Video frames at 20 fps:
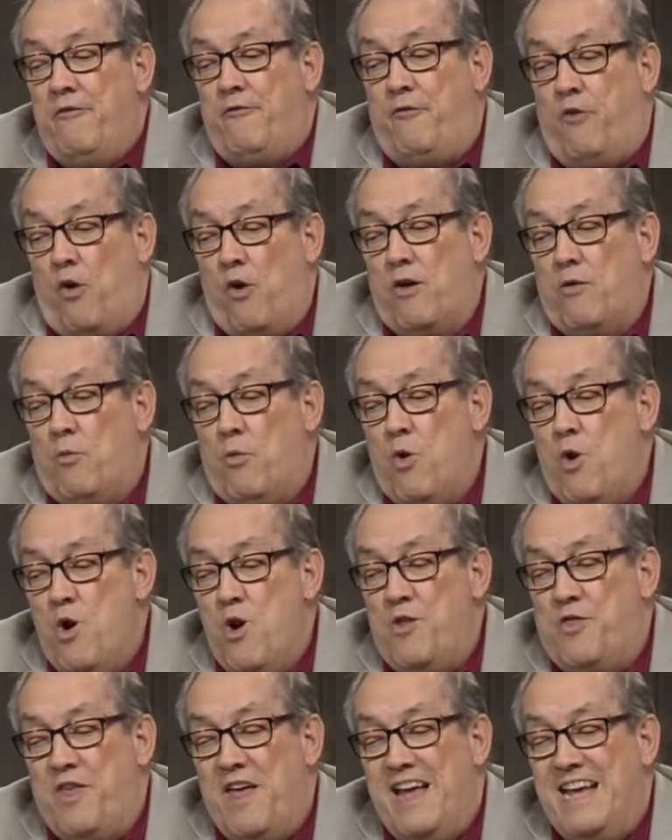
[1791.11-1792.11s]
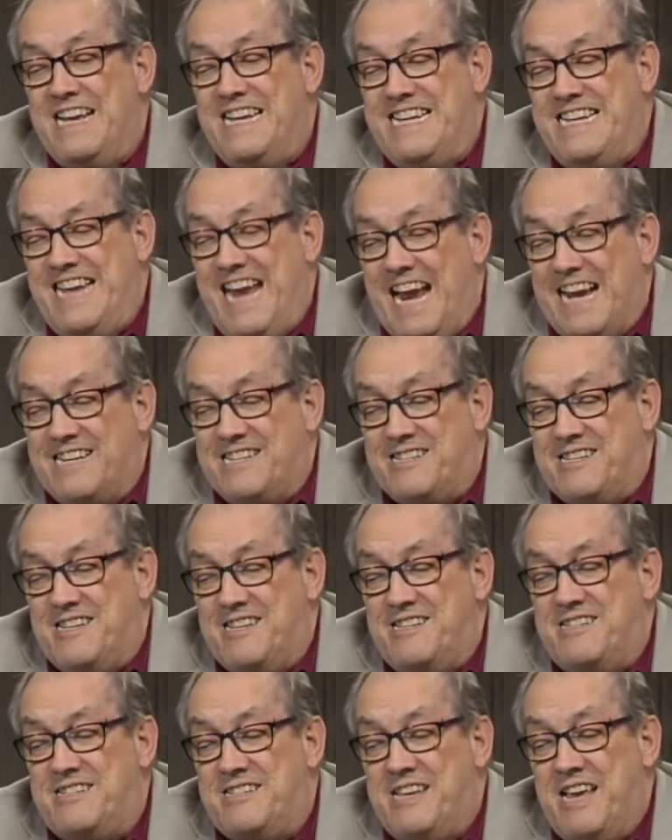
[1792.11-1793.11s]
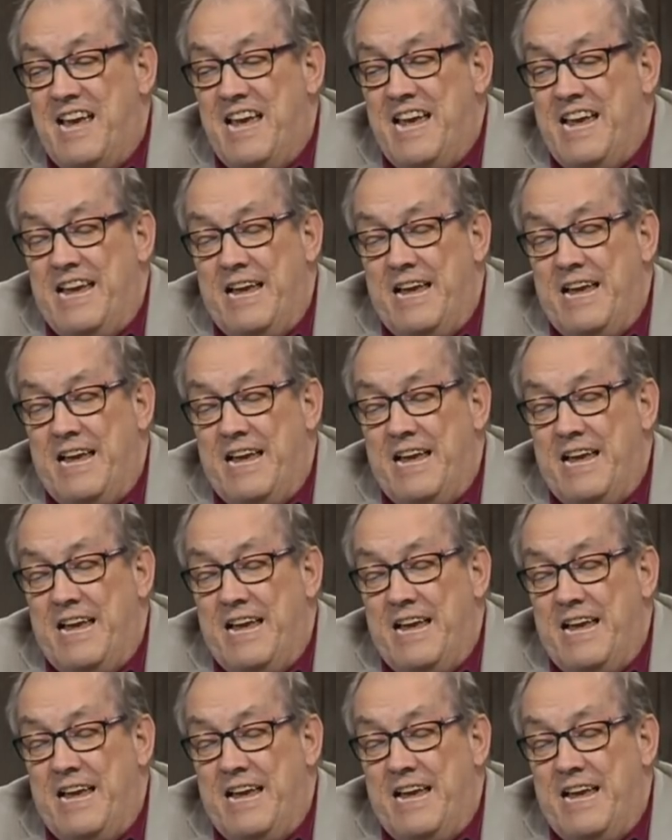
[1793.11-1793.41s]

Fort Worth, Texas.